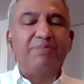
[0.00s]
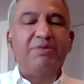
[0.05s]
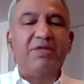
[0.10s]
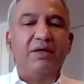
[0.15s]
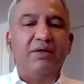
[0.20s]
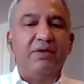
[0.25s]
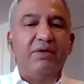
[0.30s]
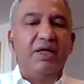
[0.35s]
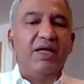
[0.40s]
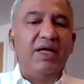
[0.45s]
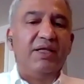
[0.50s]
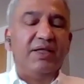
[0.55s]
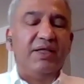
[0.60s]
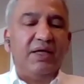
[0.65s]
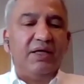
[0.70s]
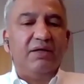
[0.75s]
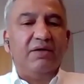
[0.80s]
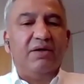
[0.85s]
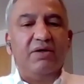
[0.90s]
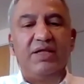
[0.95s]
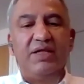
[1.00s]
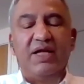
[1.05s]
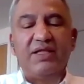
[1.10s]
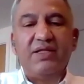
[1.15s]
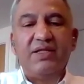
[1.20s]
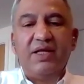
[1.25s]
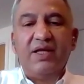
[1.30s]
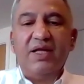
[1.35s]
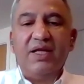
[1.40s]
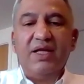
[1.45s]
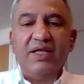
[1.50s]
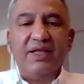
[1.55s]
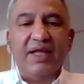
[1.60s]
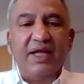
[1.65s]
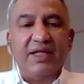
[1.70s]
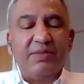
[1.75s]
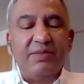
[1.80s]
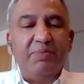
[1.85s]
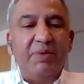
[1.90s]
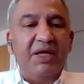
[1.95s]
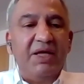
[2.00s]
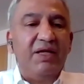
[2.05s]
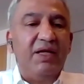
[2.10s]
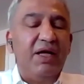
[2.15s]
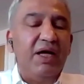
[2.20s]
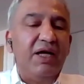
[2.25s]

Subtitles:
Absolutely, and that's been